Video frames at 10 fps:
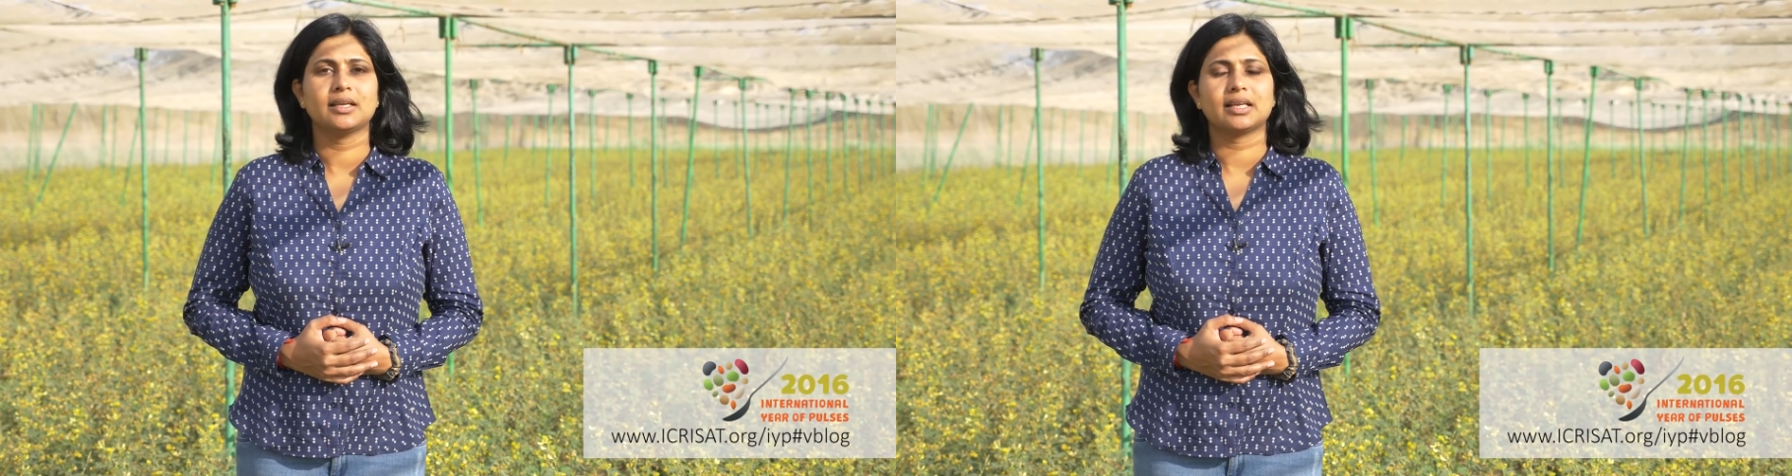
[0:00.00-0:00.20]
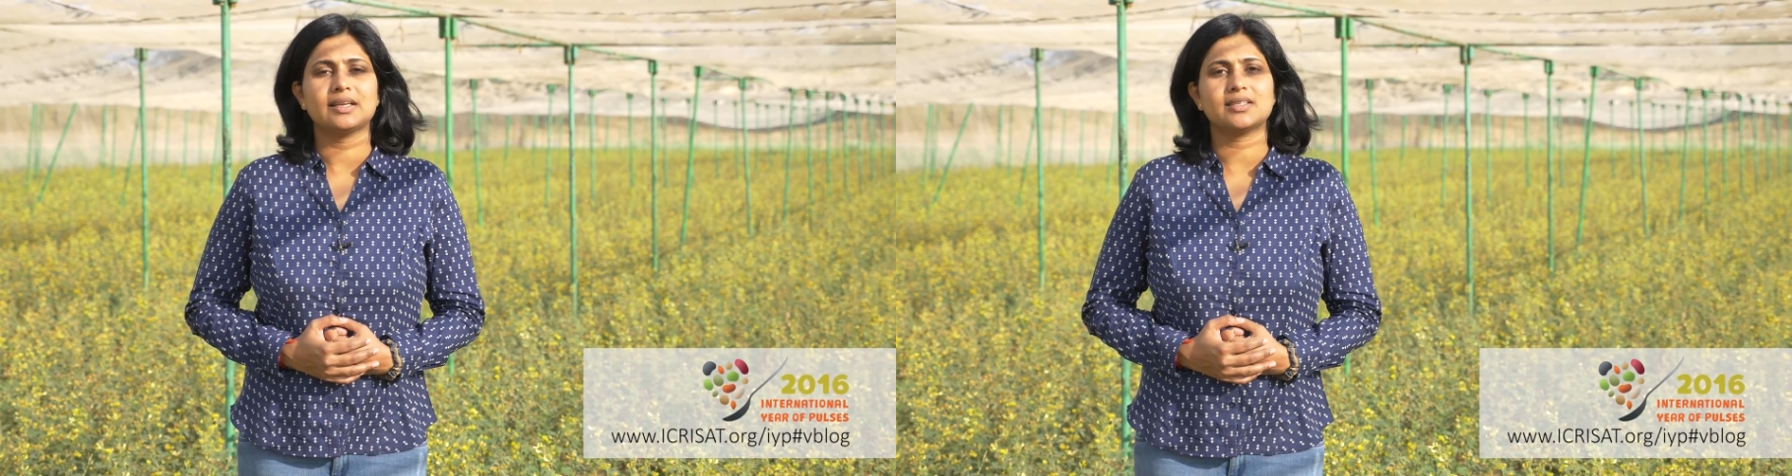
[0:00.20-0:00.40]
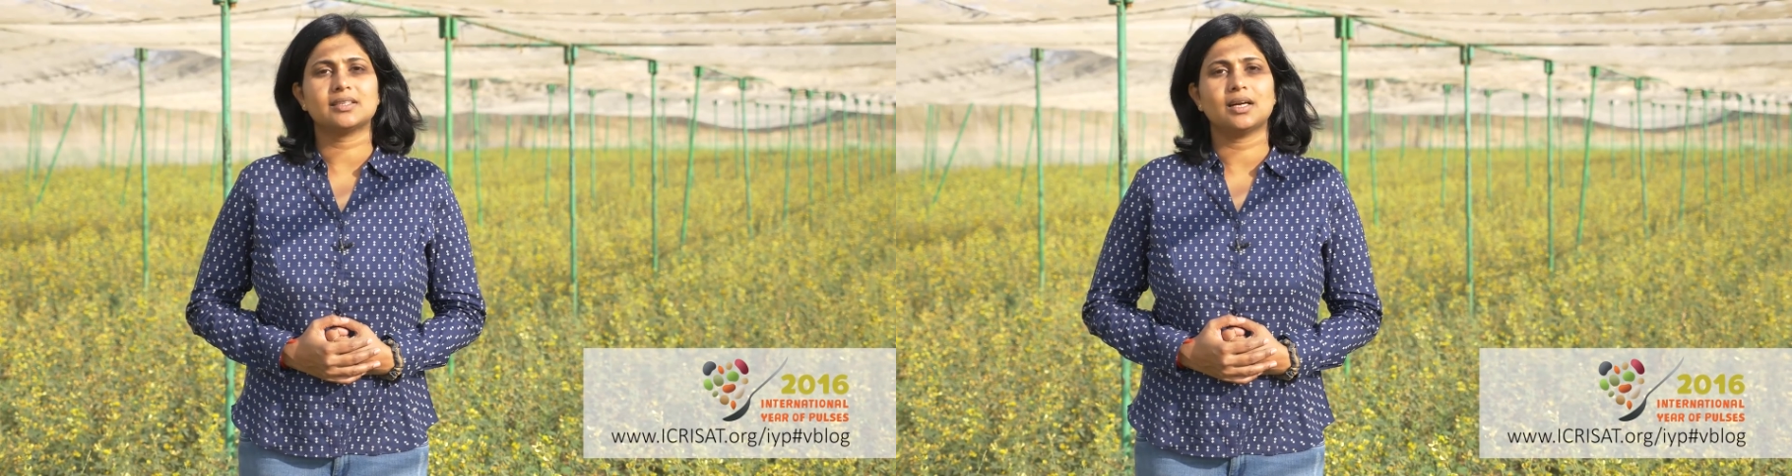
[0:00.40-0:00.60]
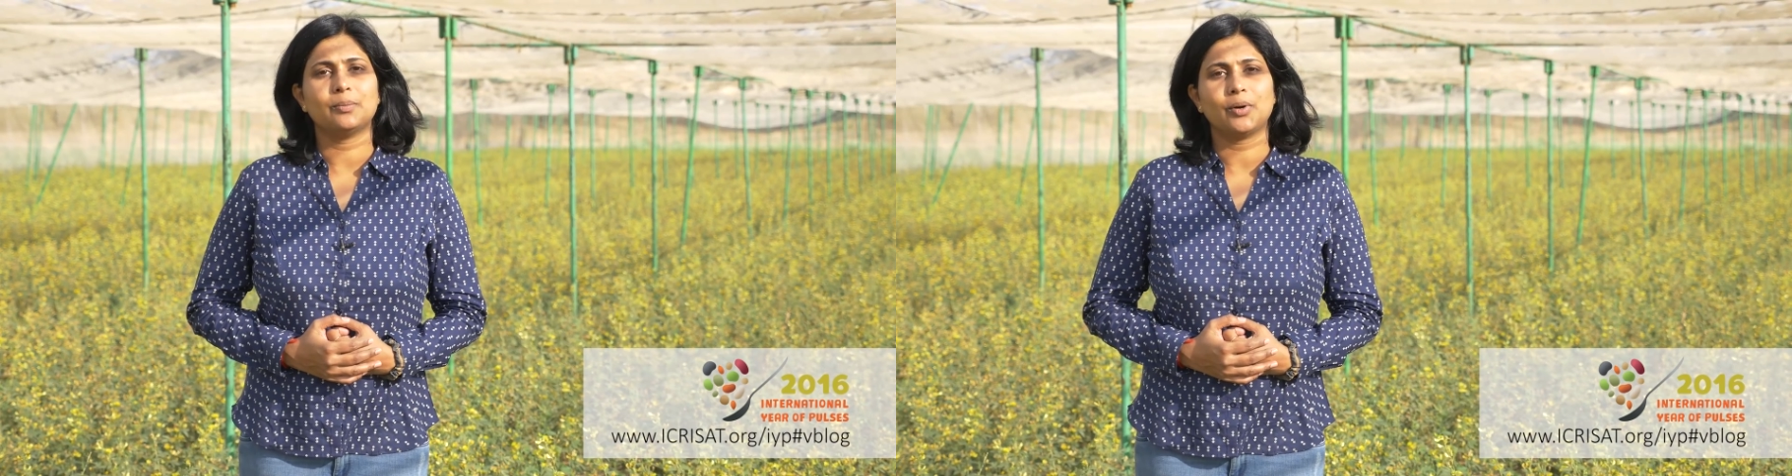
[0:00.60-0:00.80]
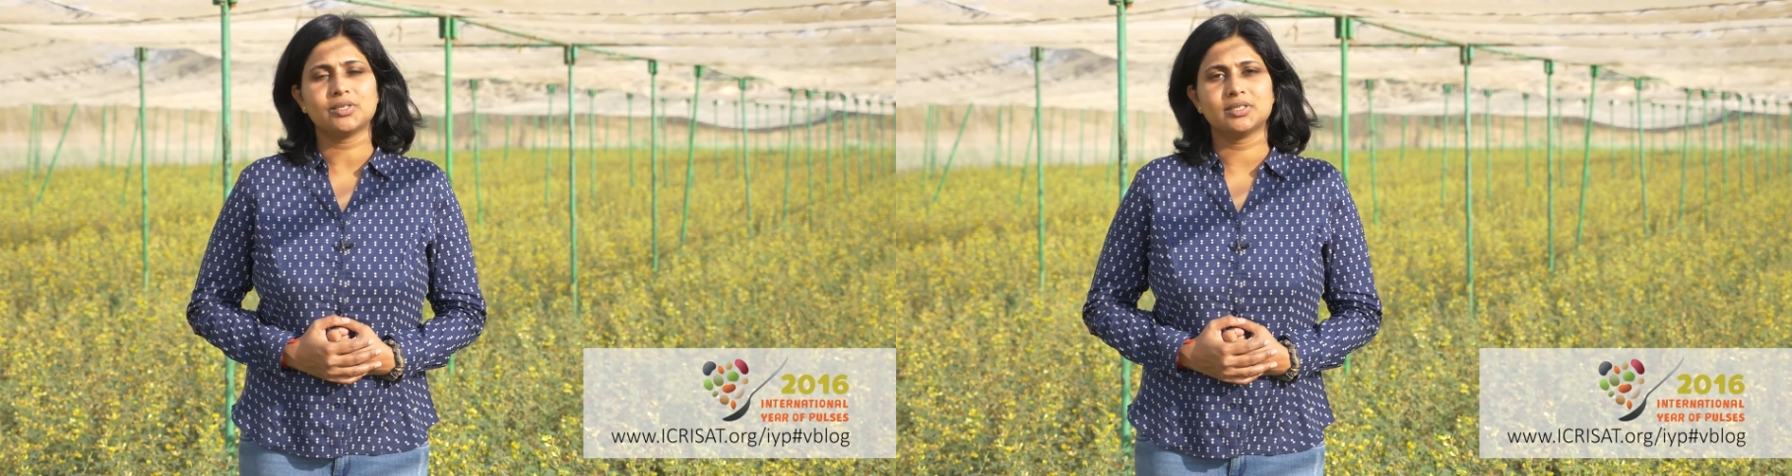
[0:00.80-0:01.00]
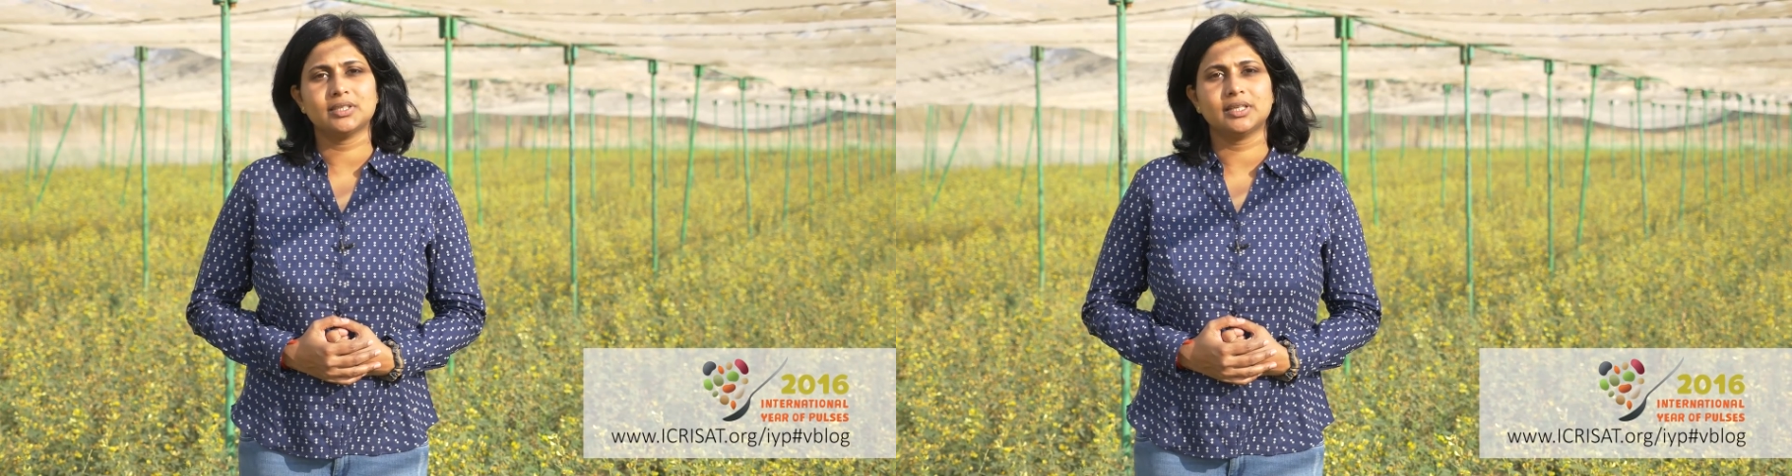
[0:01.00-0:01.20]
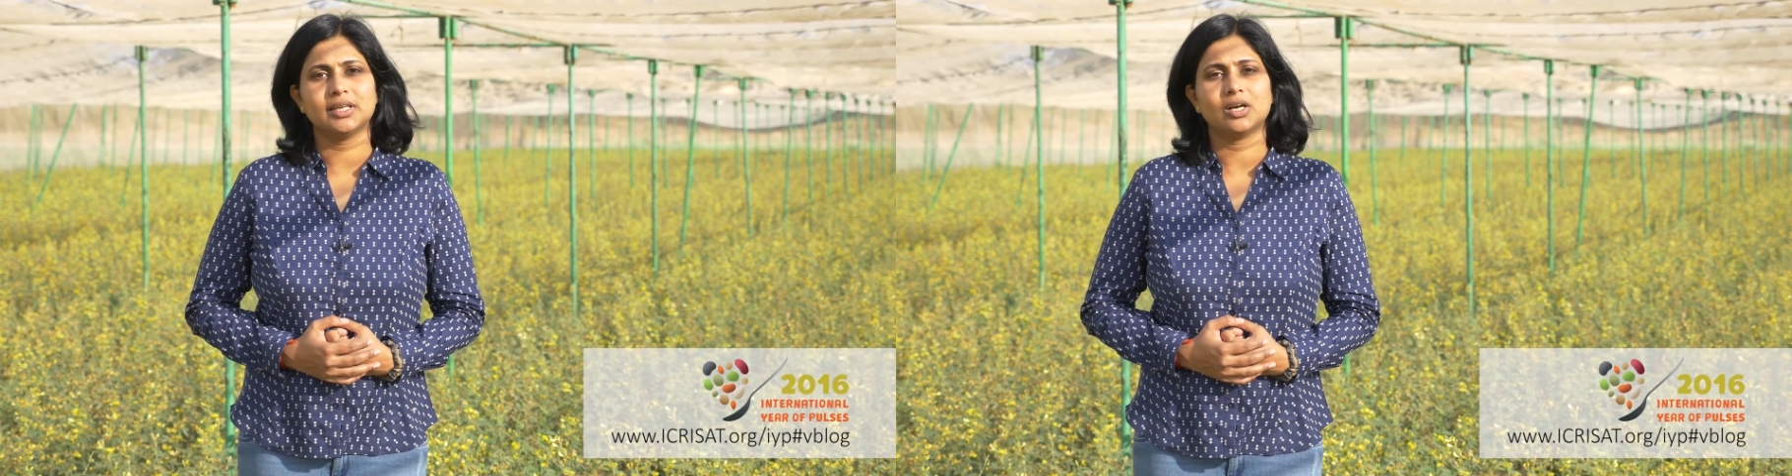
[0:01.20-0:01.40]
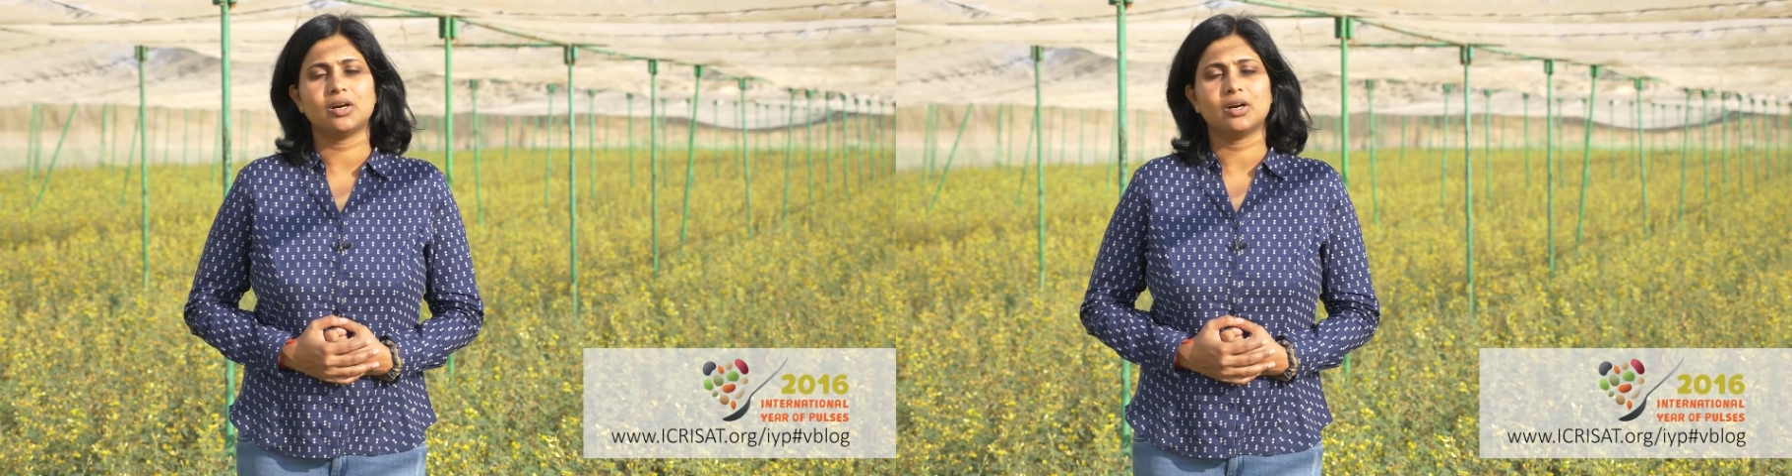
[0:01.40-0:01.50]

gives an opportunity